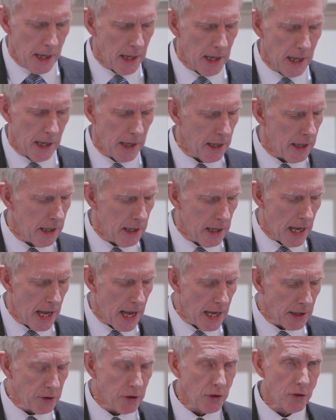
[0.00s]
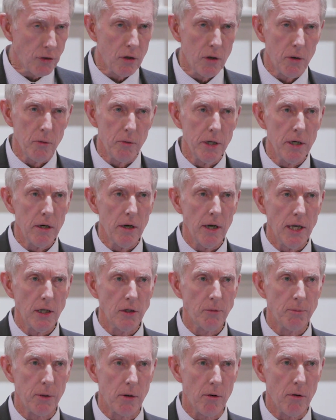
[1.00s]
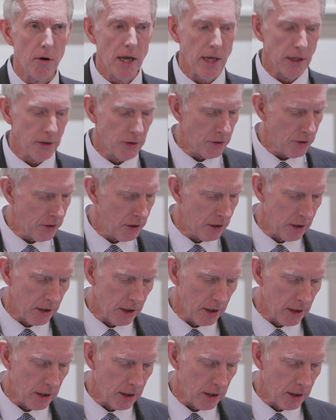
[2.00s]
As his career has progressed,